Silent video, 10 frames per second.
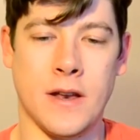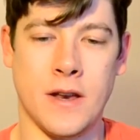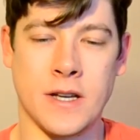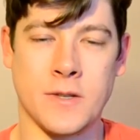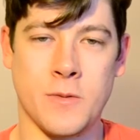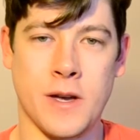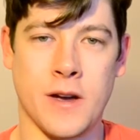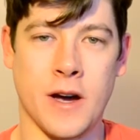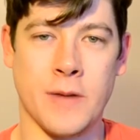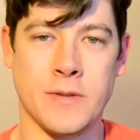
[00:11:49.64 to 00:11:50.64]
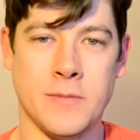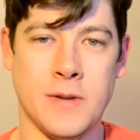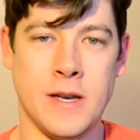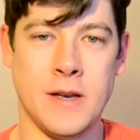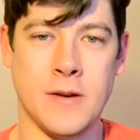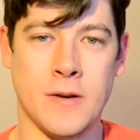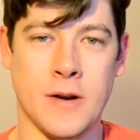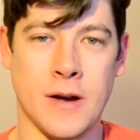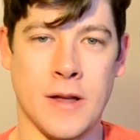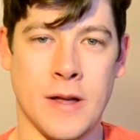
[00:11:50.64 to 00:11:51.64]
Next week I hope to be
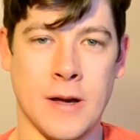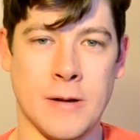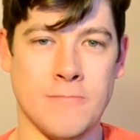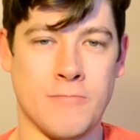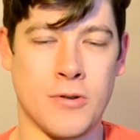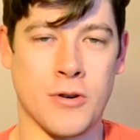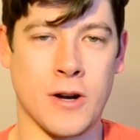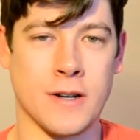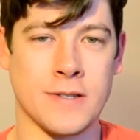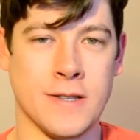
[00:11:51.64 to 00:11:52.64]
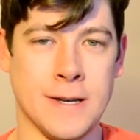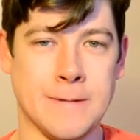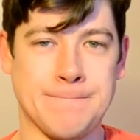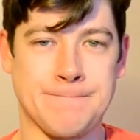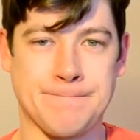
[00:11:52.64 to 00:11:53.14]
broadcasting